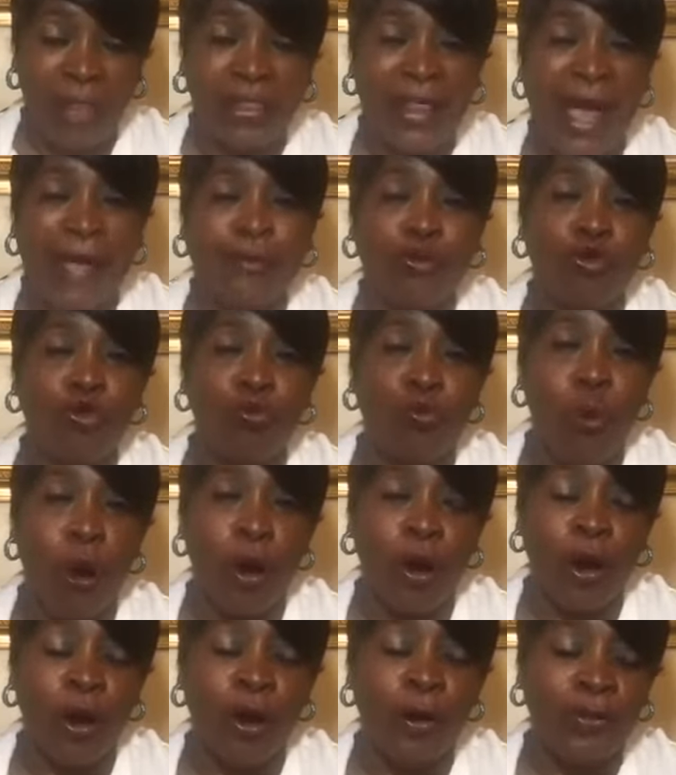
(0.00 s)
that you
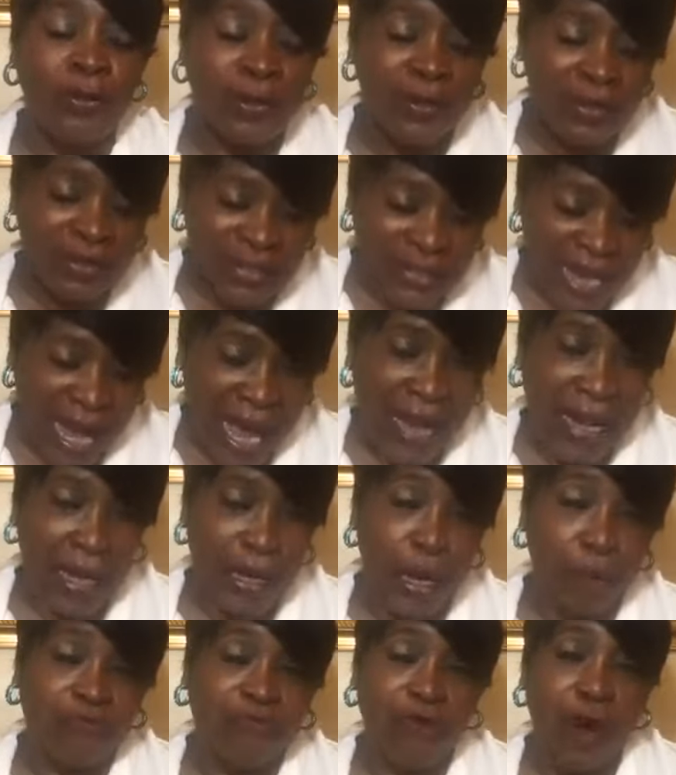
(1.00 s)
were
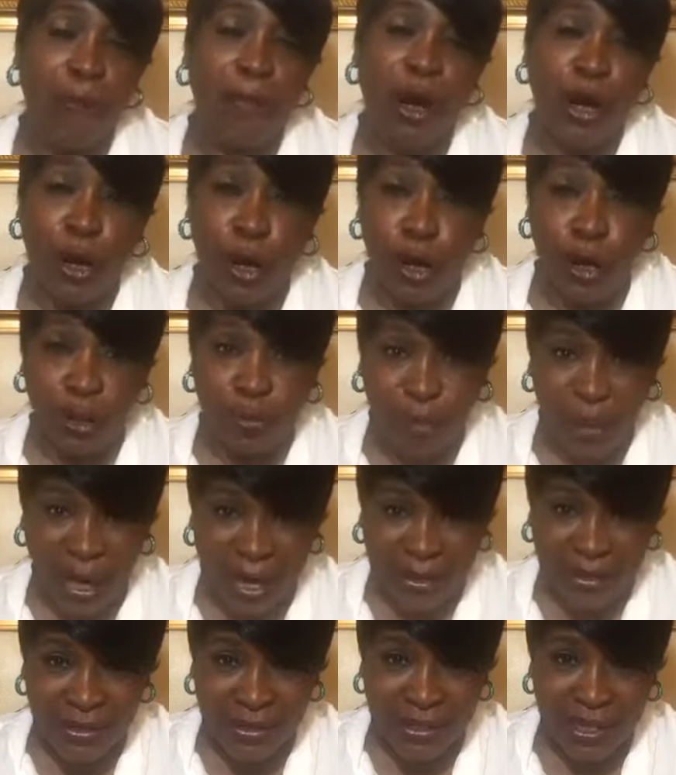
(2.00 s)
telling it from a good
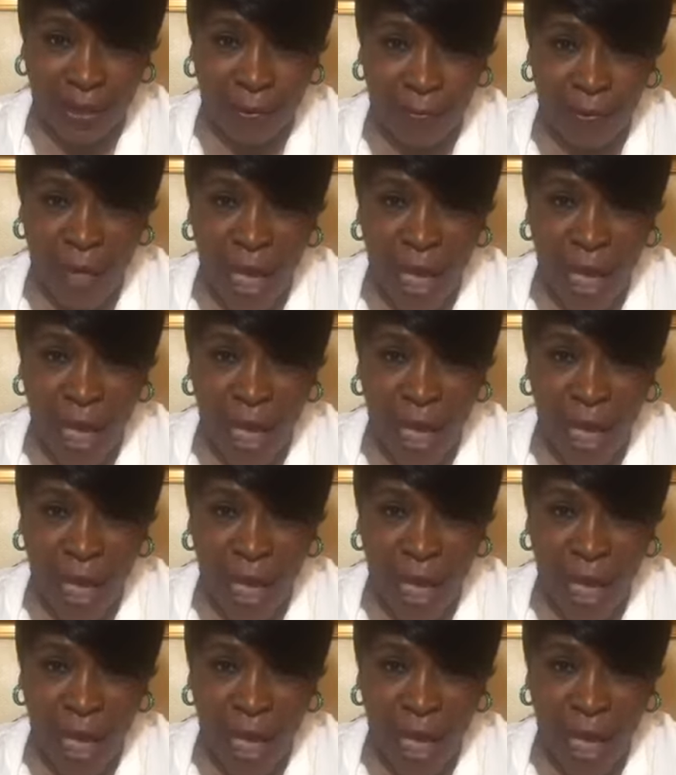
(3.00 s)
place